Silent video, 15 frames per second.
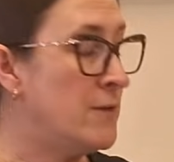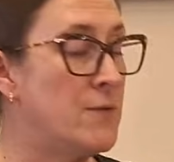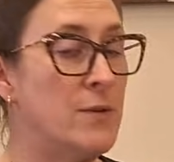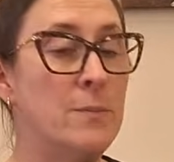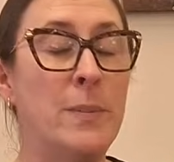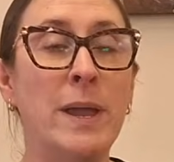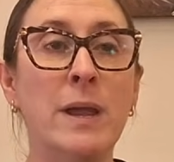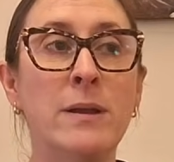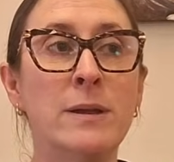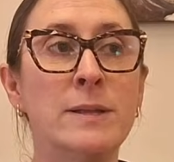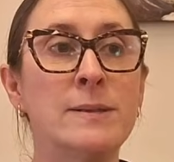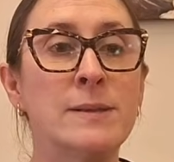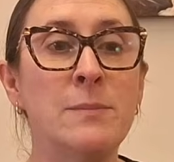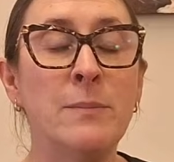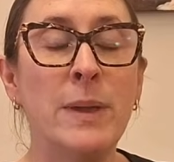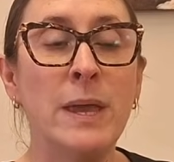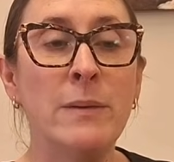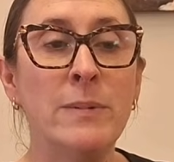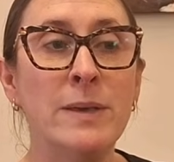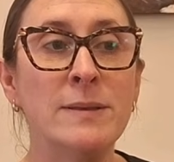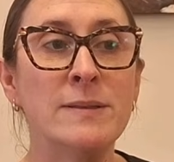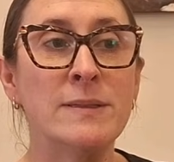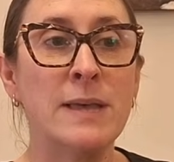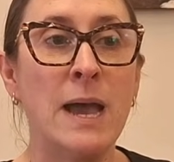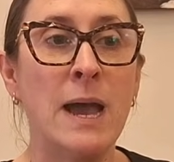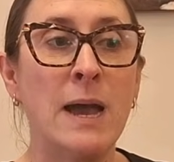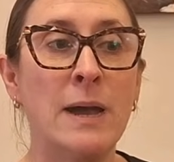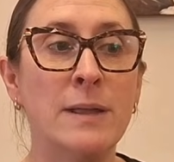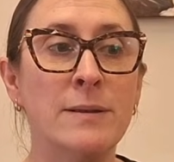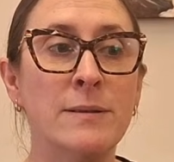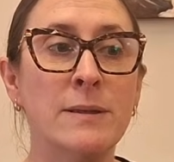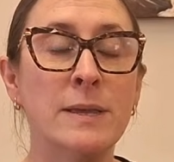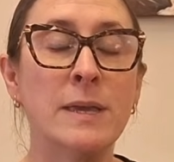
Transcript: For parents and babies that